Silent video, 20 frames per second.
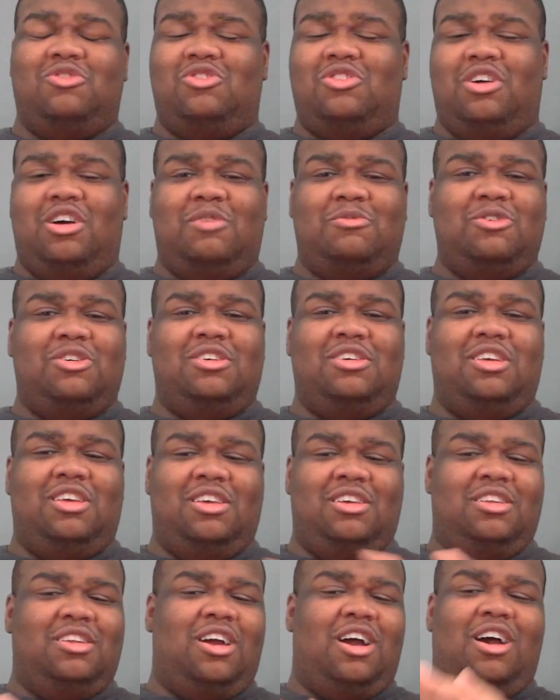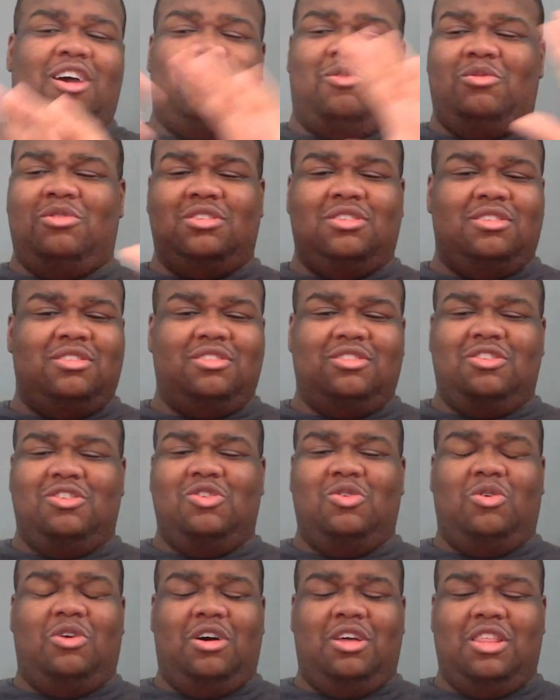drama, and I don't want to
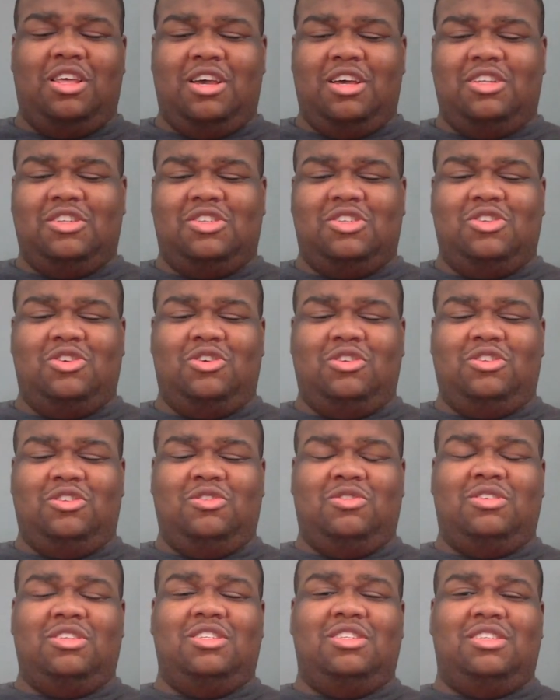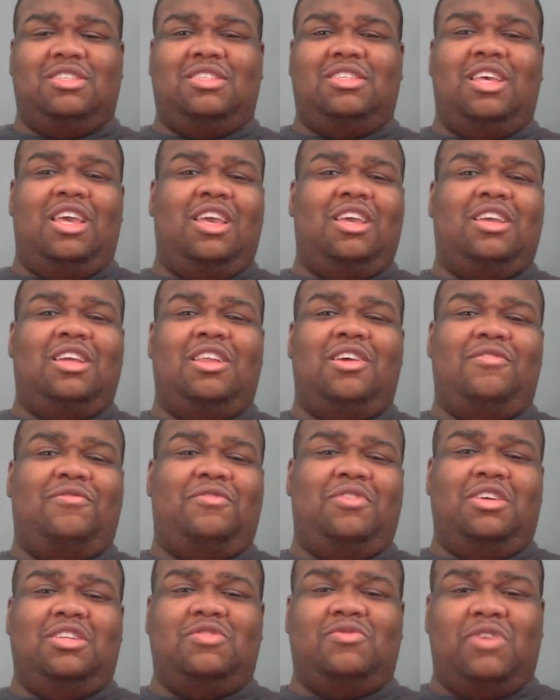do all that. So you could just take it at
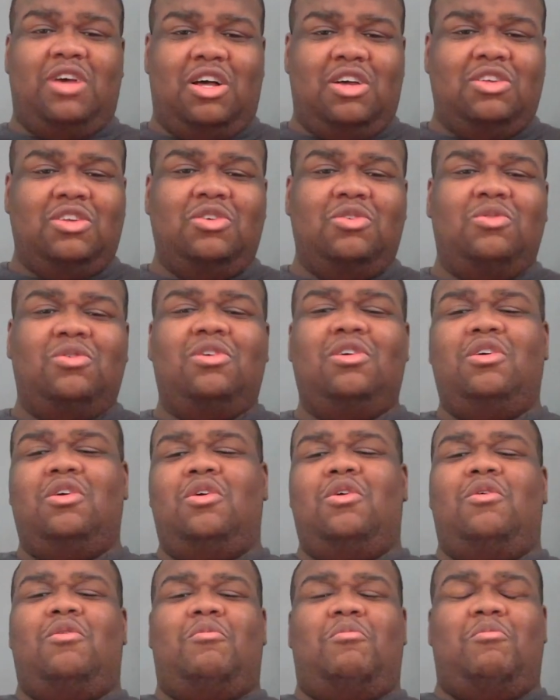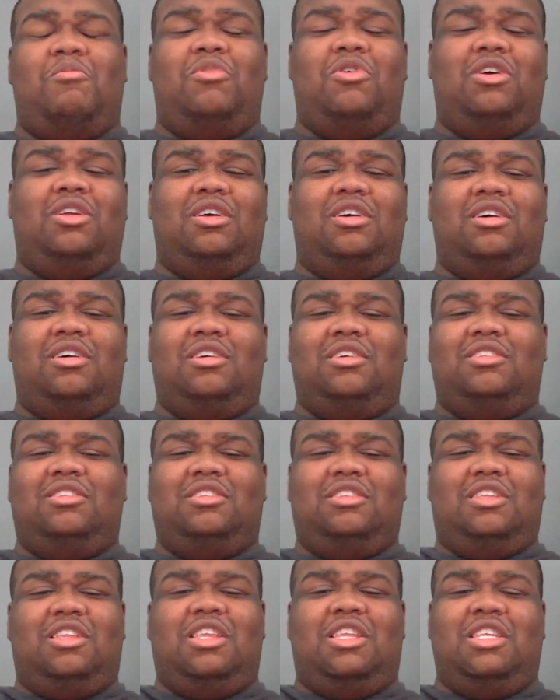face value. But uh,
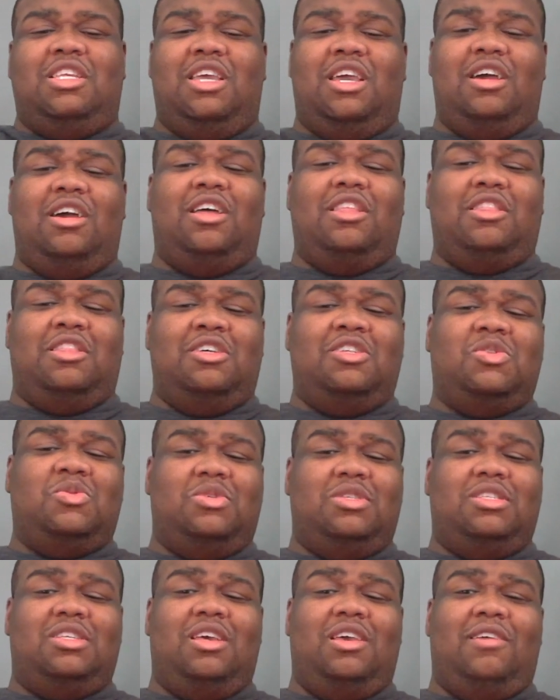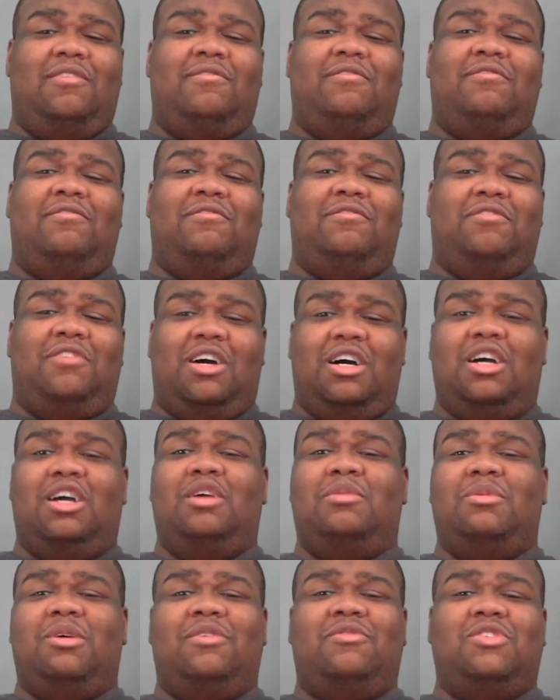yeah, this was a
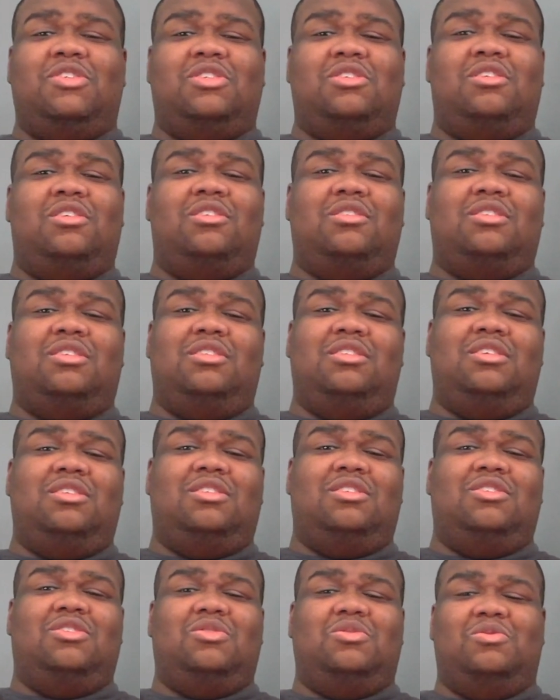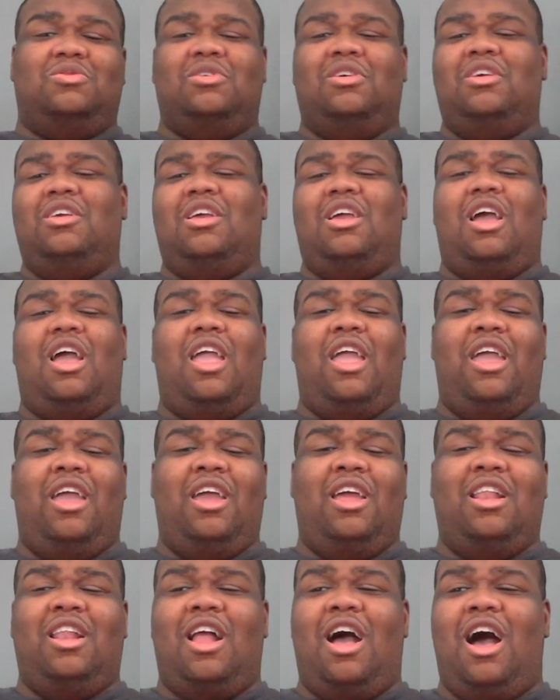vibe of a song to listen to,
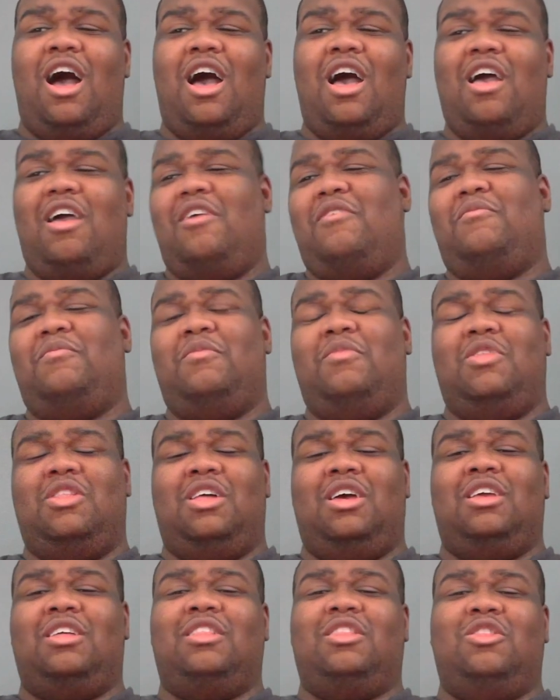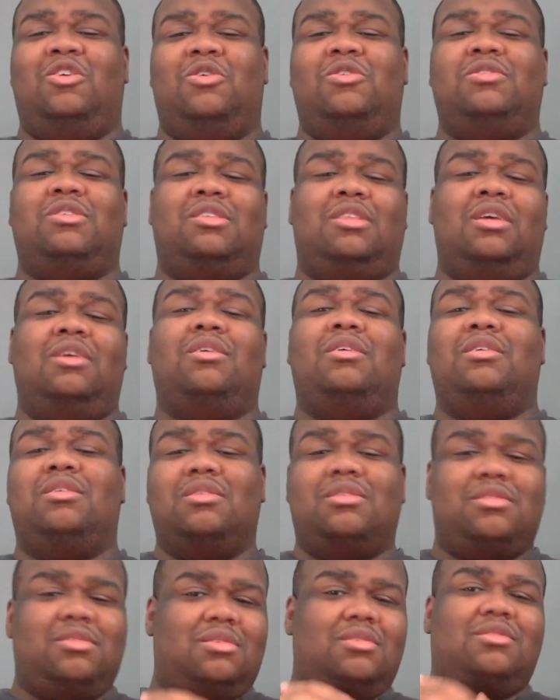and like those
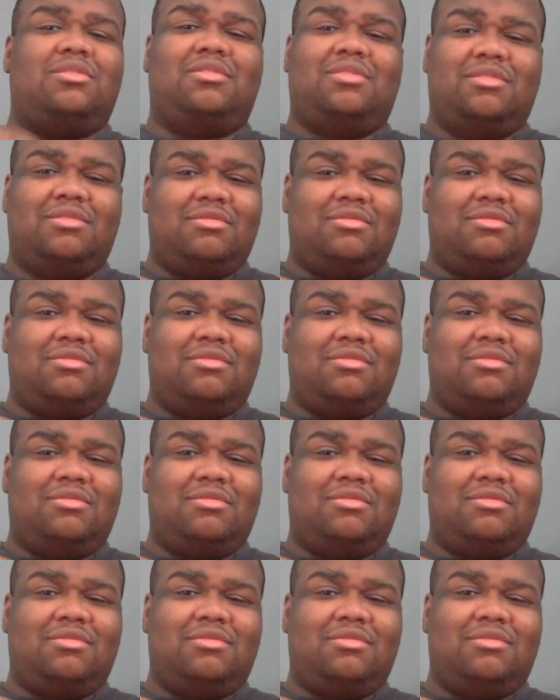lyrics,